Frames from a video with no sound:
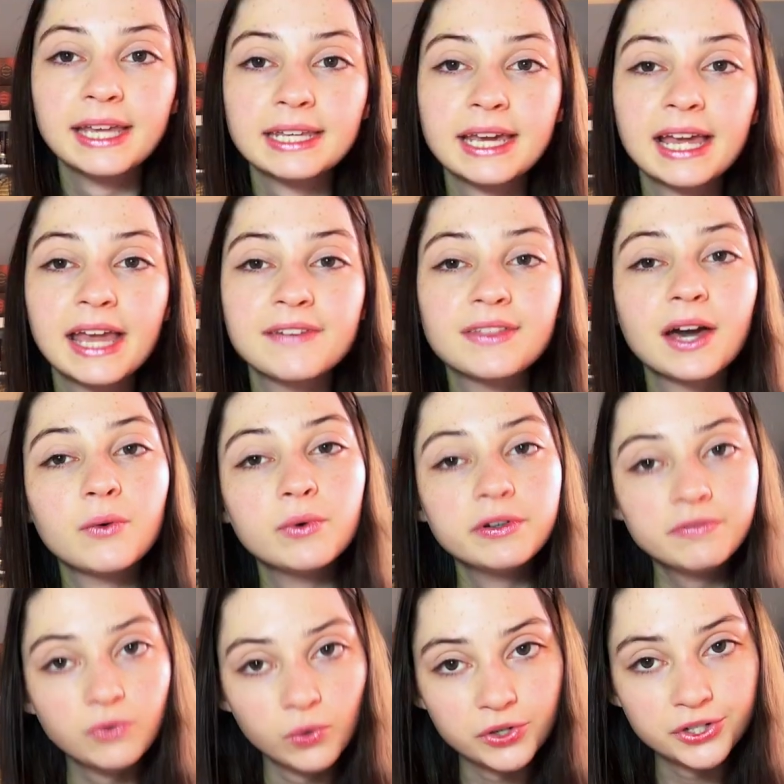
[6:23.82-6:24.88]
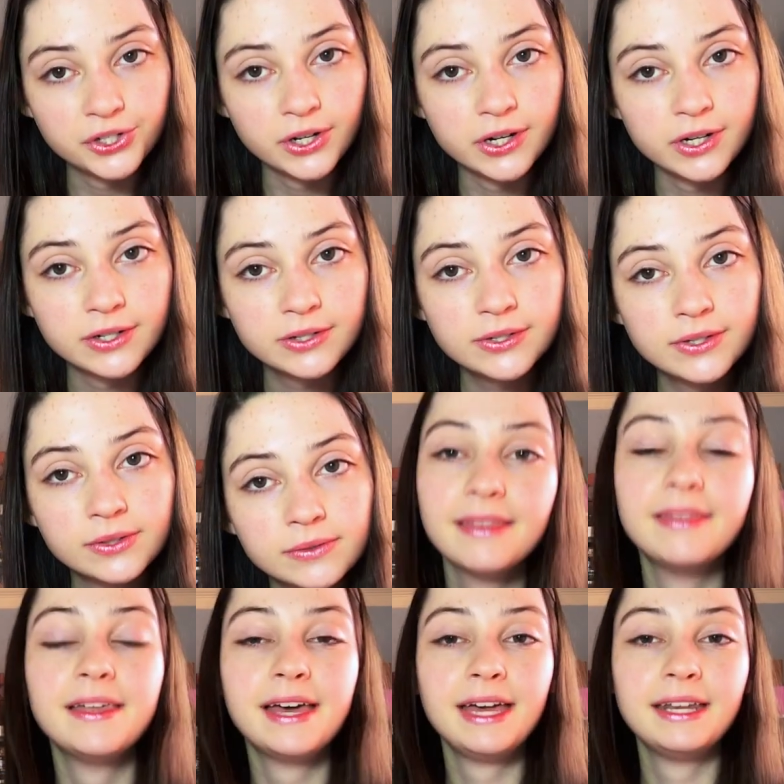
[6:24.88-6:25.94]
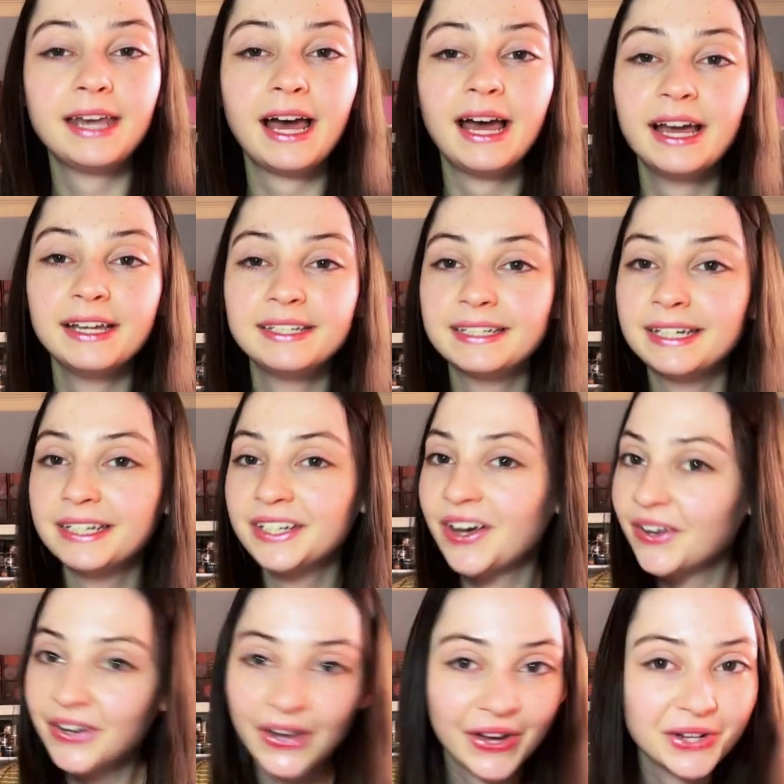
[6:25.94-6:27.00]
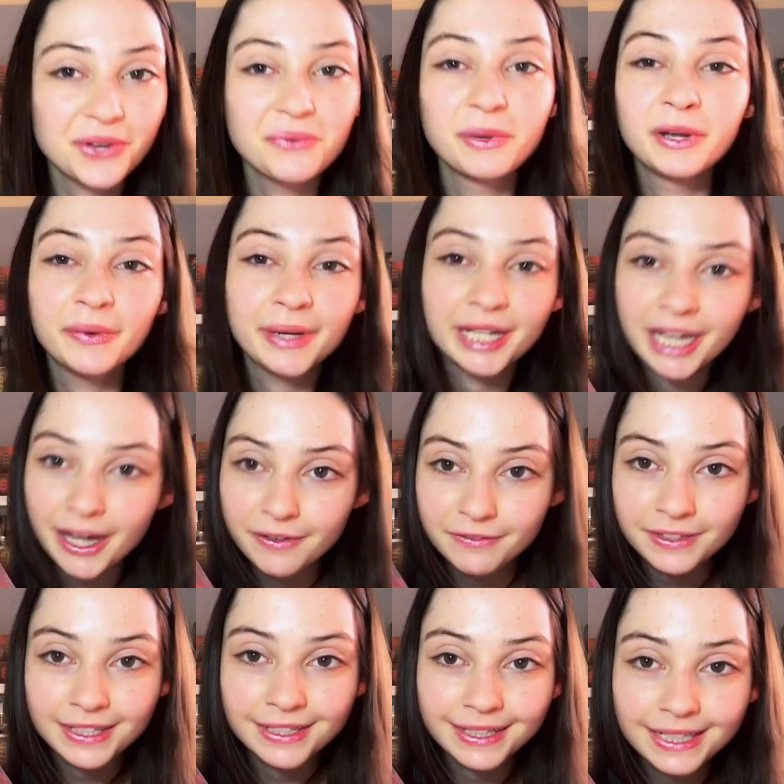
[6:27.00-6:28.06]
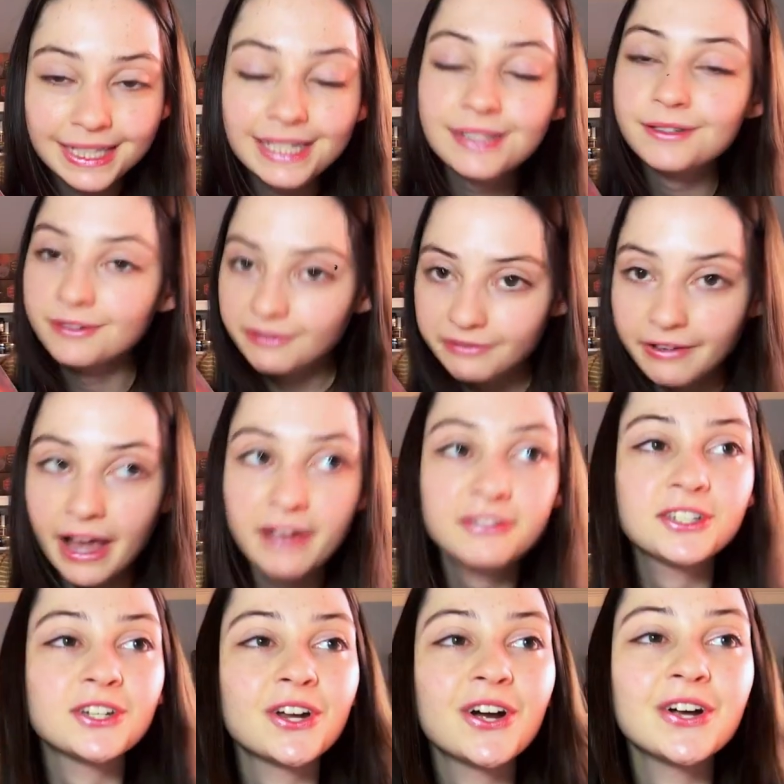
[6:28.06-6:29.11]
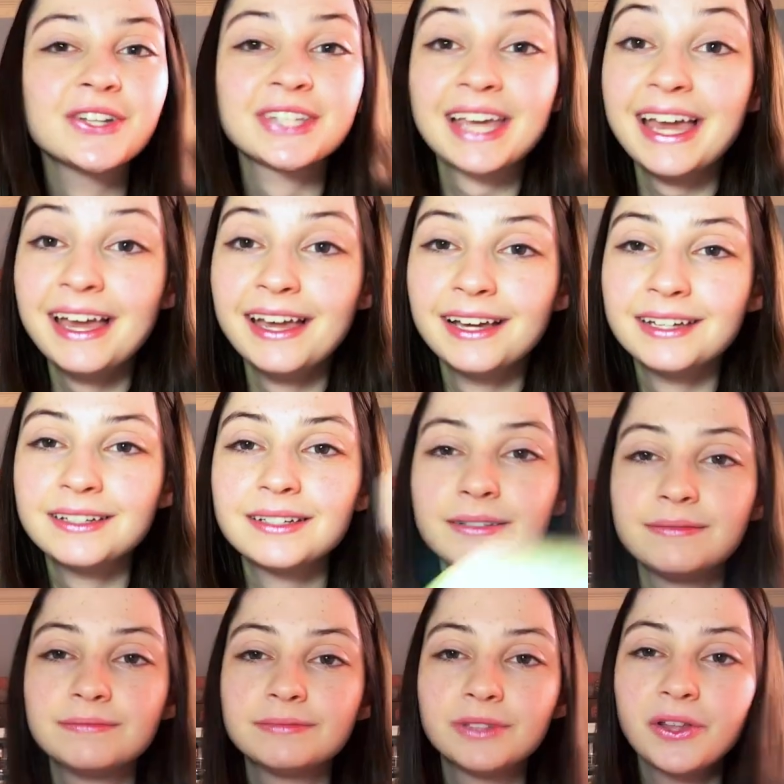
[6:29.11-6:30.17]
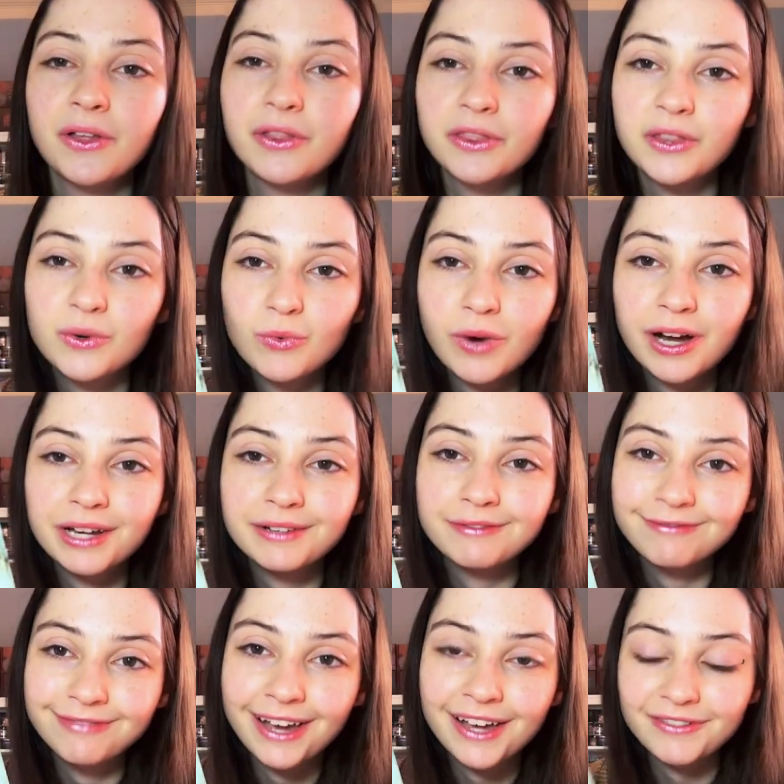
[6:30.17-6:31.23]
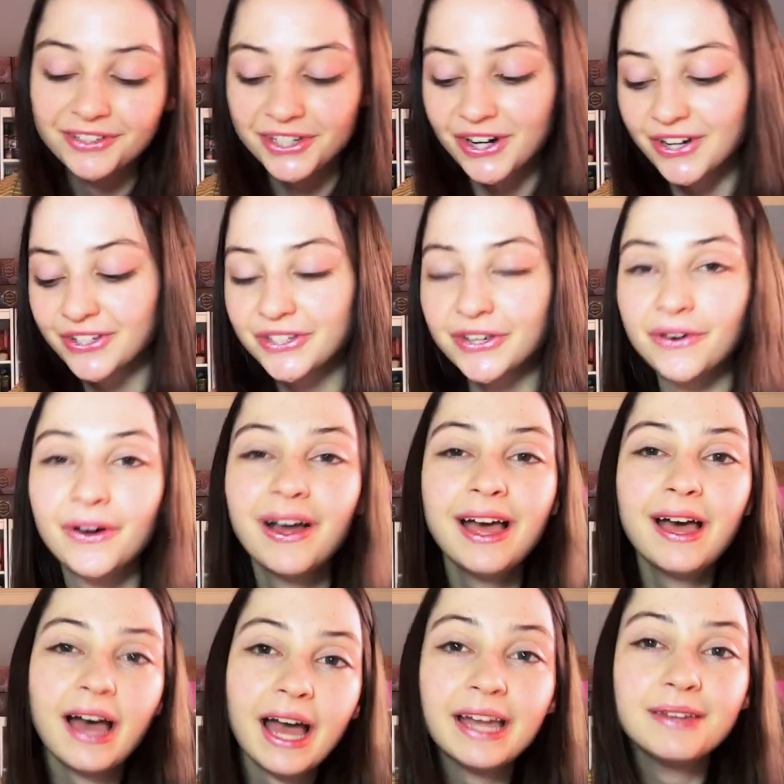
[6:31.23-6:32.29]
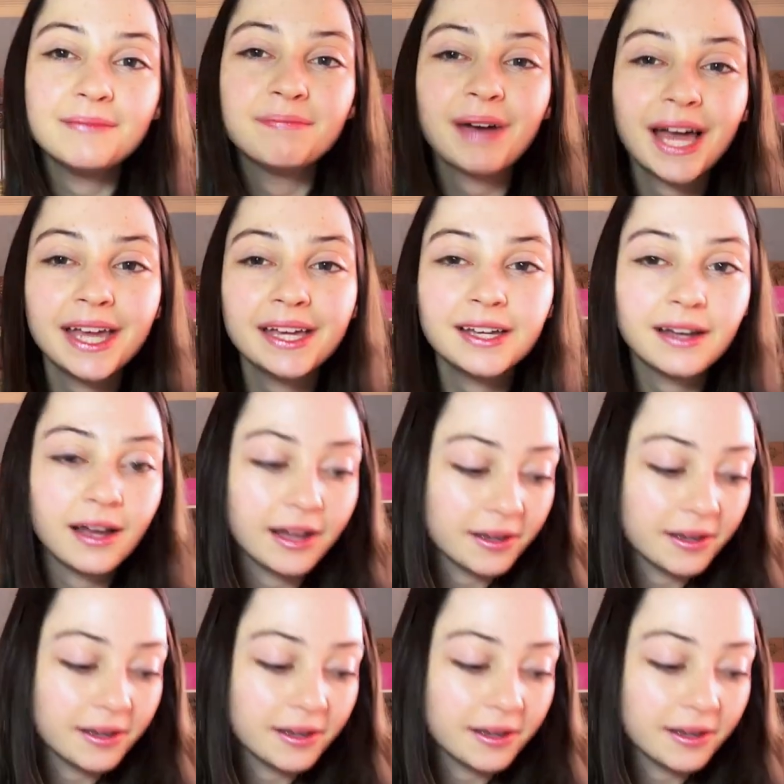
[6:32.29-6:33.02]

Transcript: and I gave that one 4 stars. Then I did an audio reread of The Elite, 5 stars, and The One, 5 stars. So my